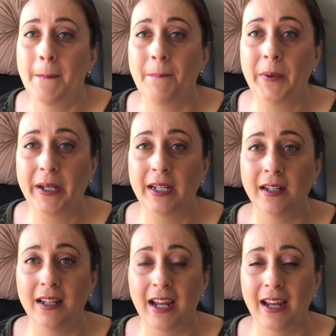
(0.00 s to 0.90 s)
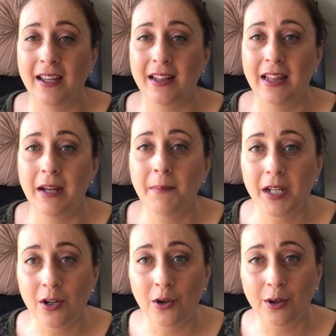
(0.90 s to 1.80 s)
But yeah, let me
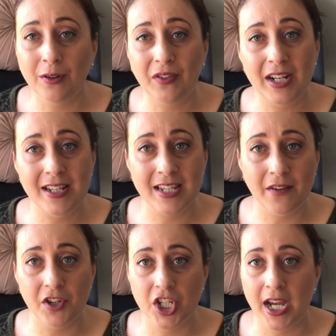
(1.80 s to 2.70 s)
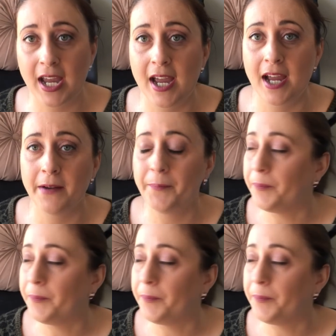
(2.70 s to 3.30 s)
know if you need to have a chat.